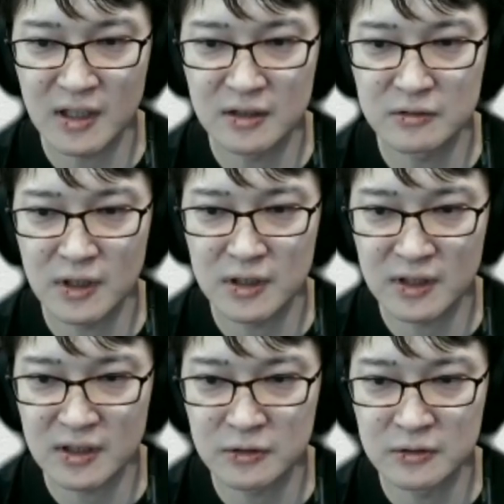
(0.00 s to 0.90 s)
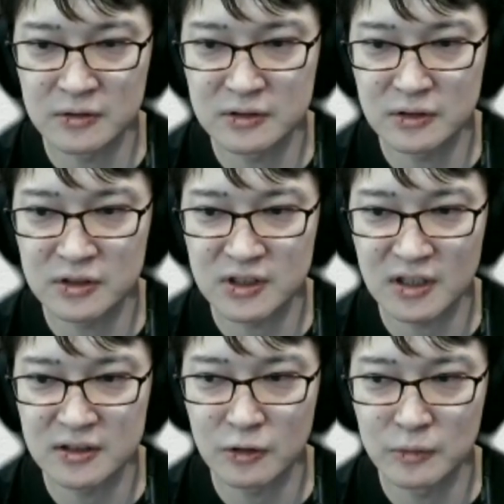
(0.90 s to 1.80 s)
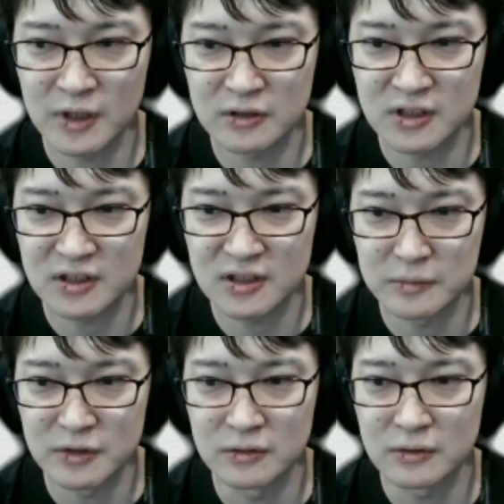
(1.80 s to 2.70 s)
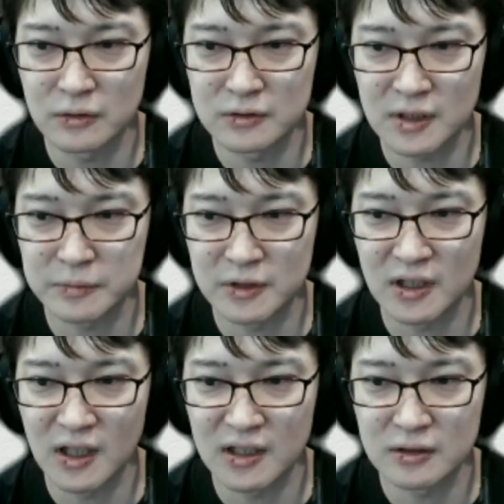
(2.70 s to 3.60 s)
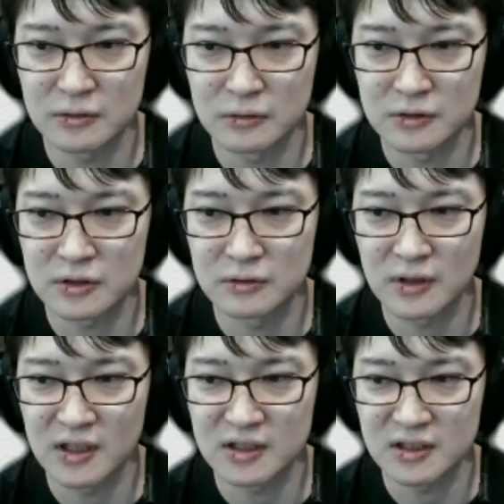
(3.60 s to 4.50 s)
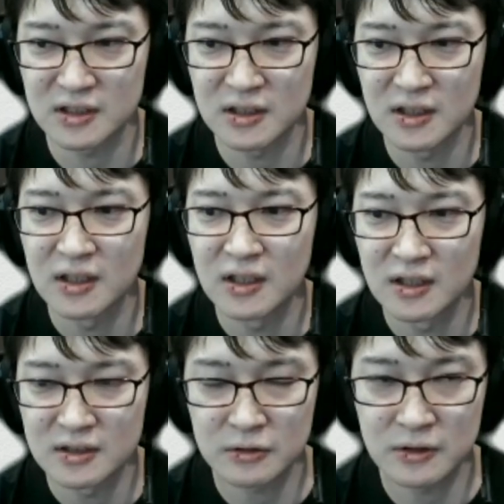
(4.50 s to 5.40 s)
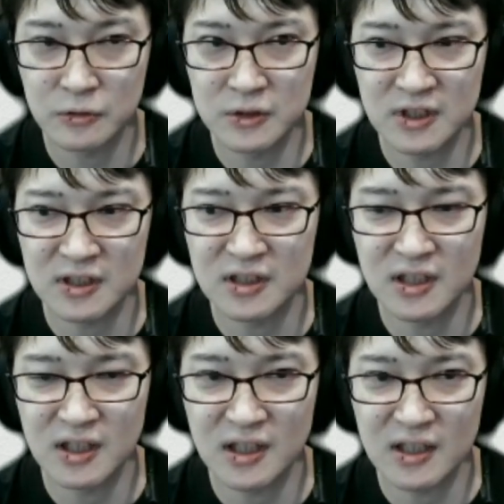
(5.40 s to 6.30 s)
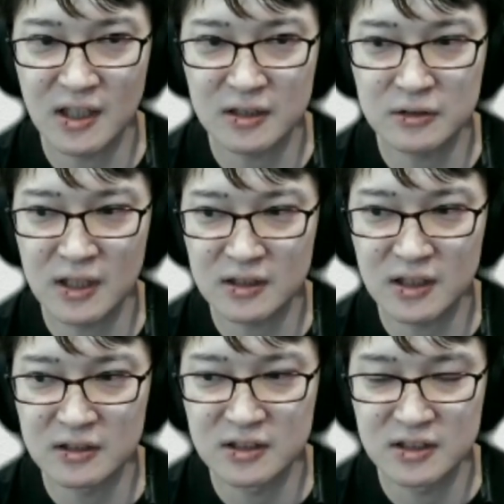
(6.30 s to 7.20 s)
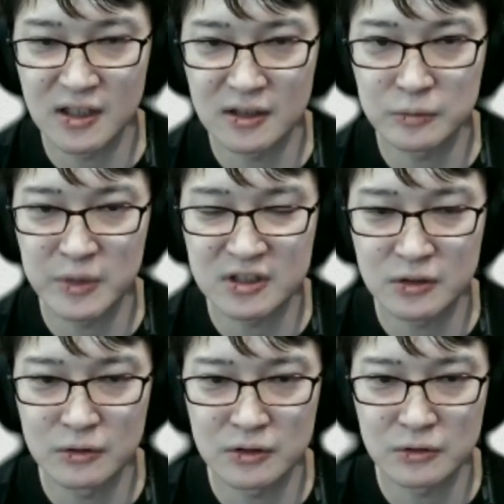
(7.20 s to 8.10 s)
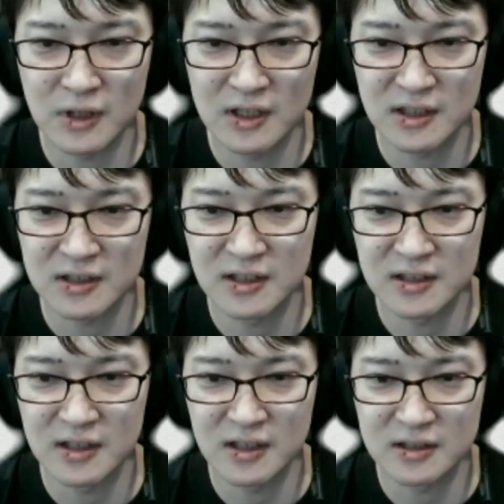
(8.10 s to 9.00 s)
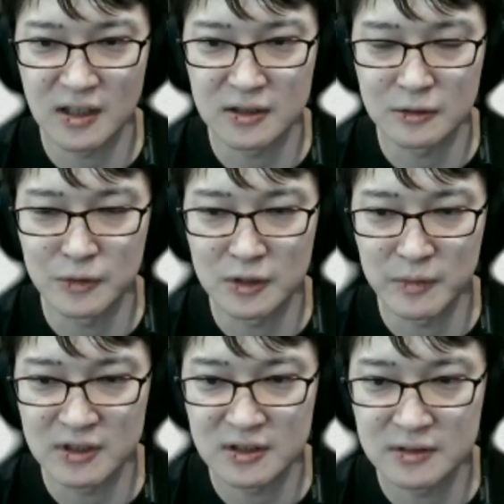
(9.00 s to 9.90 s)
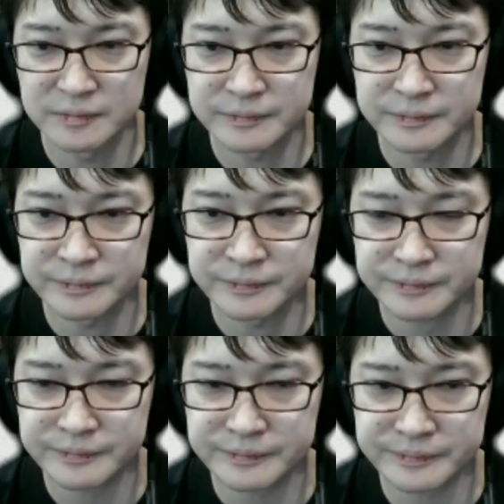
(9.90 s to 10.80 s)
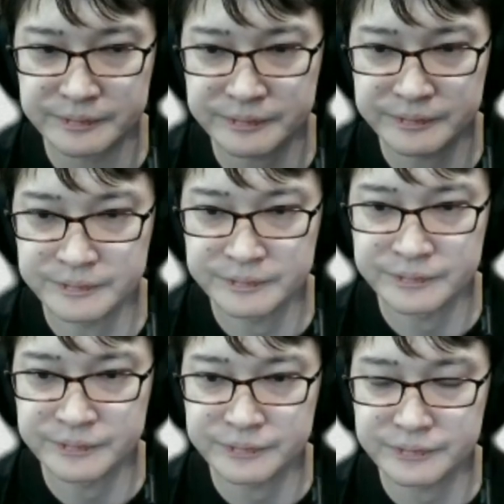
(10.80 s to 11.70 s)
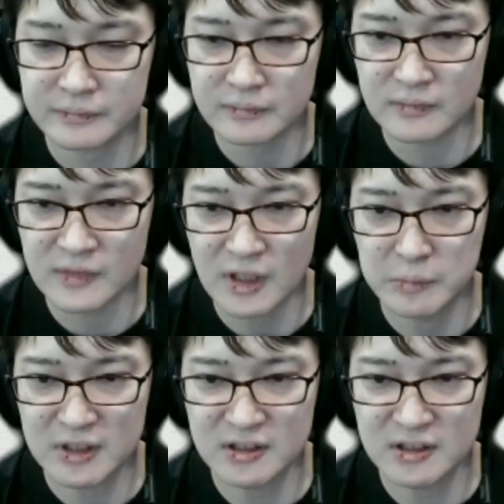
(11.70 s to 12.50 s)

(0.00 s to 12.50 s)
we're going to talk about our system and also the challenges we face. First, I'd like to give you an overview of our system, and then I'll cover the three topics, which are the challenges we face right now.